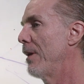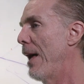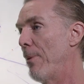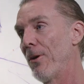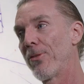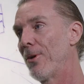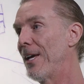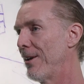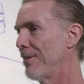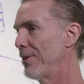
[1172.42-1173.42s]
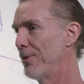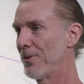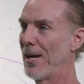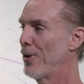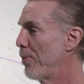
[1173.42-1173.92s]
How about 3? You'd
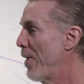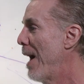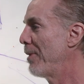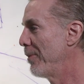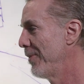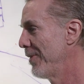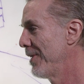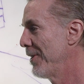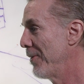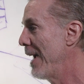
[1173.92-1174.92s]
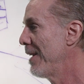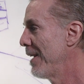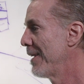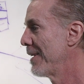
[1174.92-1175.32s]
say, no problem, right?